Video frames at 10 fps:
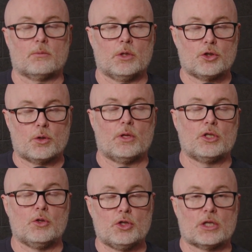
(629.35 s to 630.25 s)
when the truth is
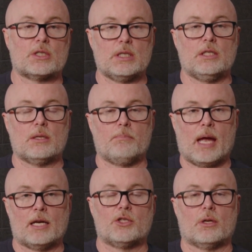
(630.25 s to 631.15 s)
you just need to
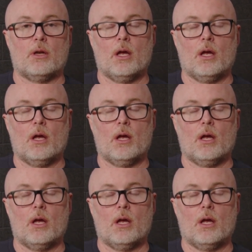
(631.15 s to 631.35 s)
manage it